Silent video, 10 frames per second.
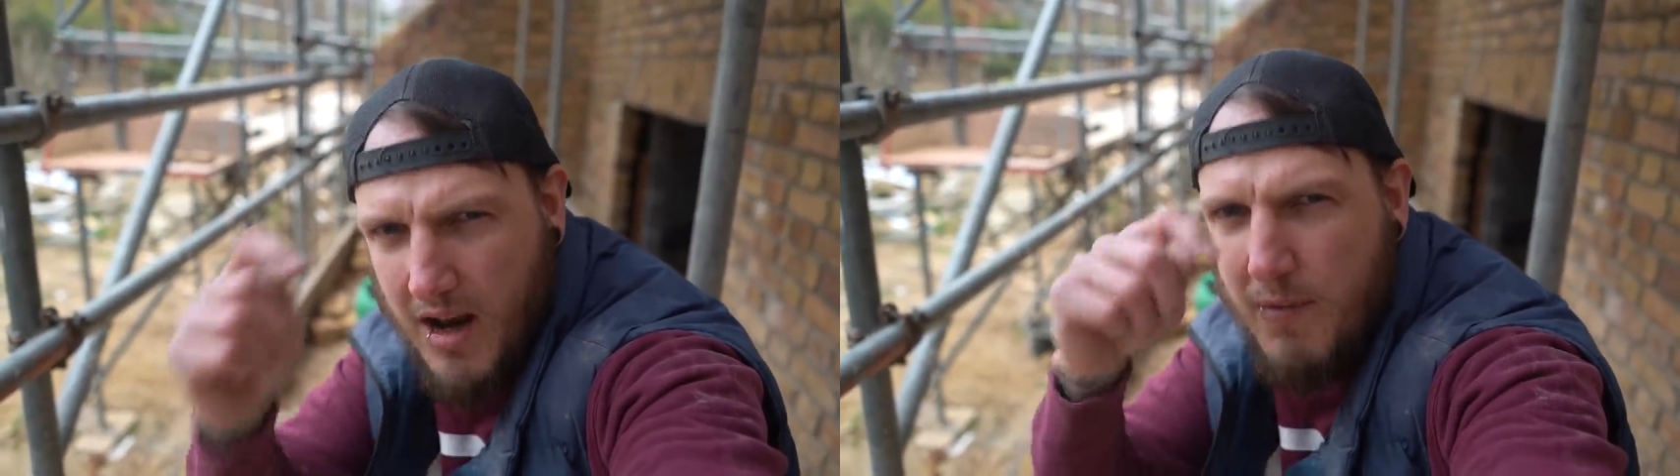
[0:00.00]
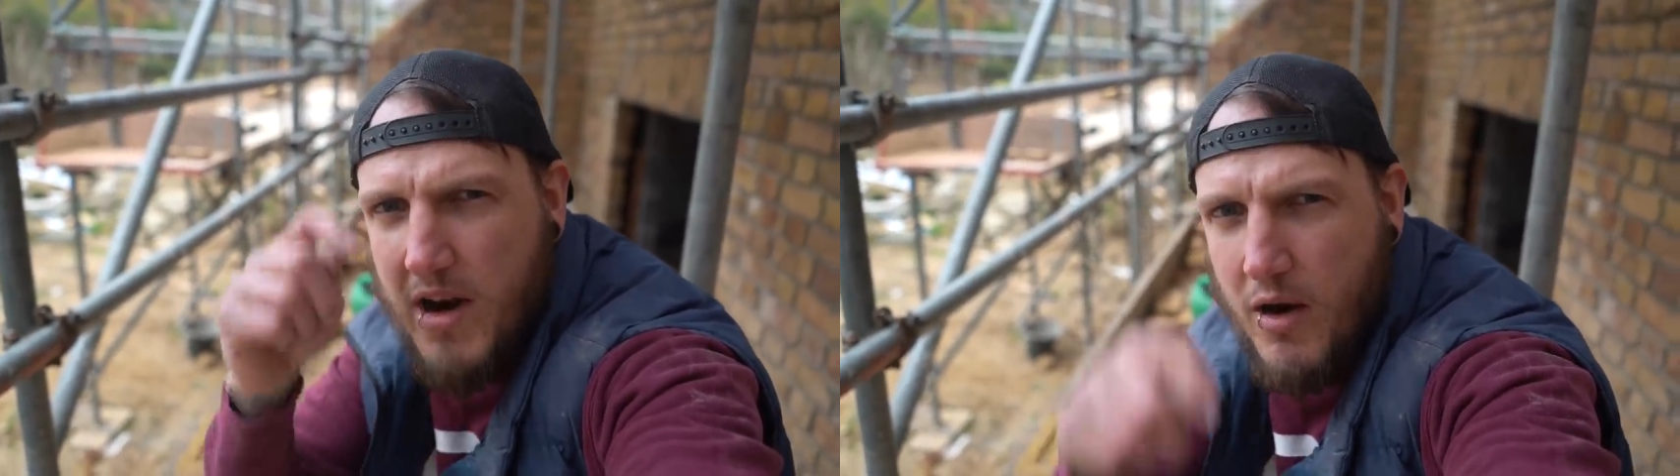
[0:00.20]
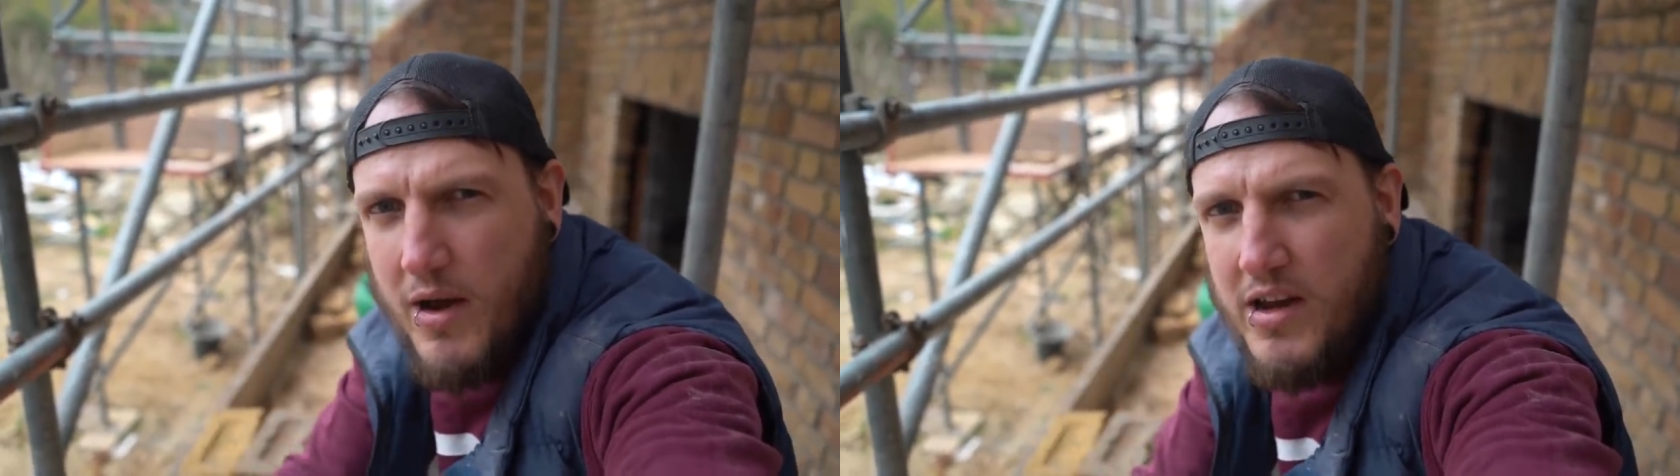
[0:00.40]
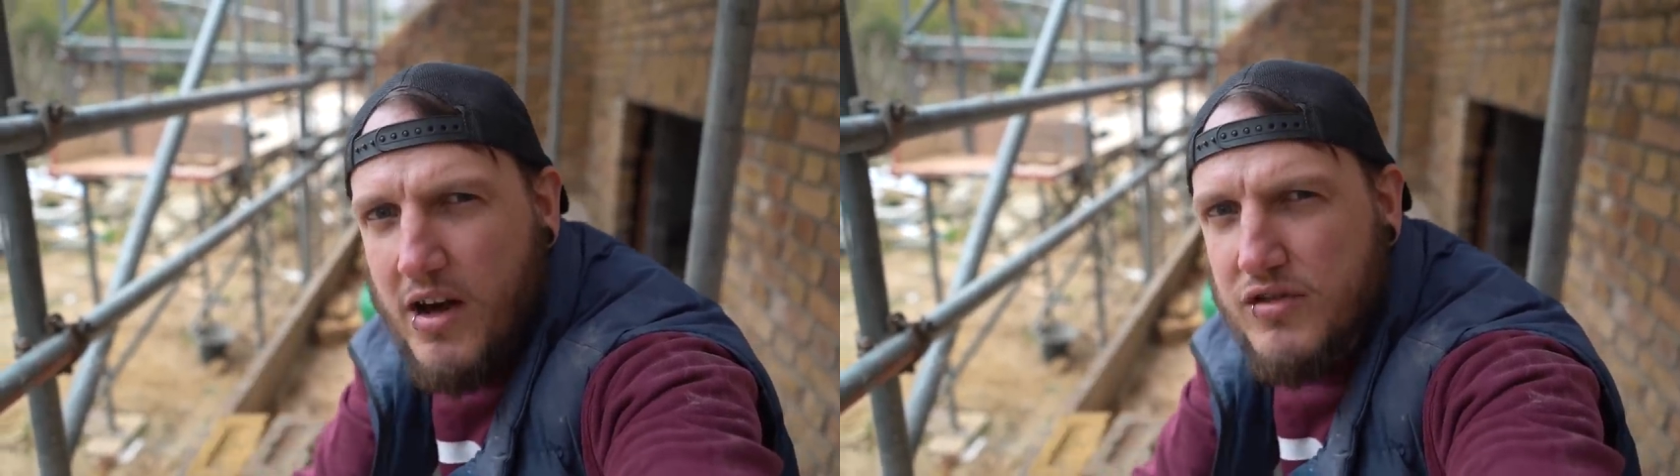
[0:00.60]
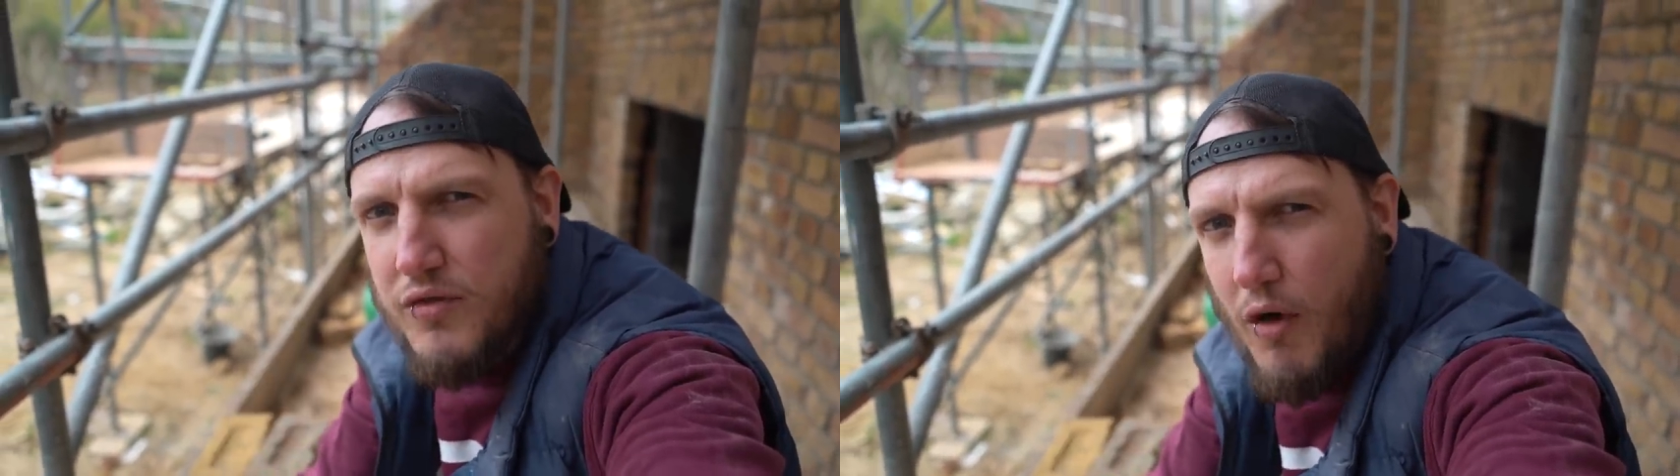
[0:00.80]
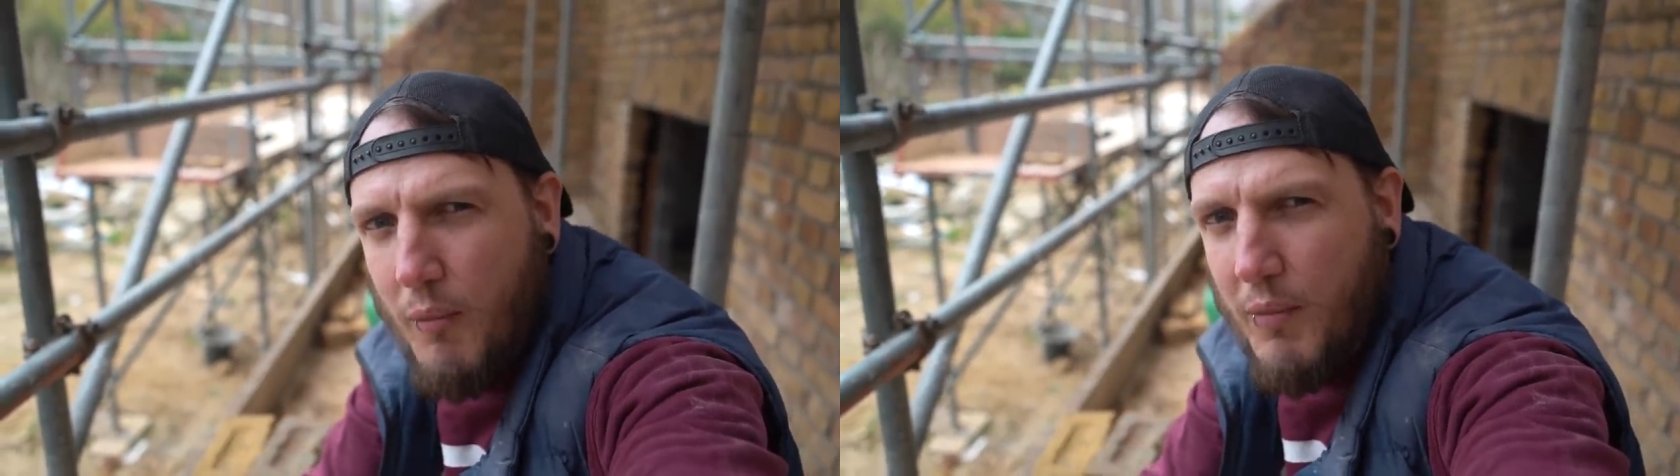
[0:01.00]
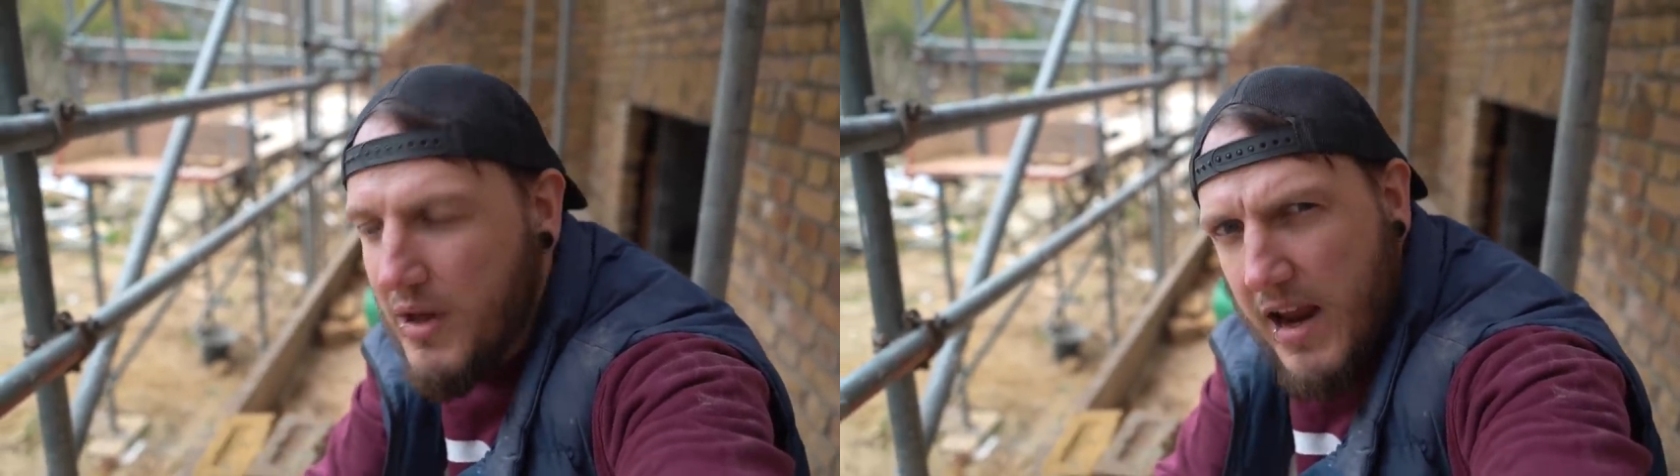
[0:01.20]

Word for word: Let me know where you guys are from.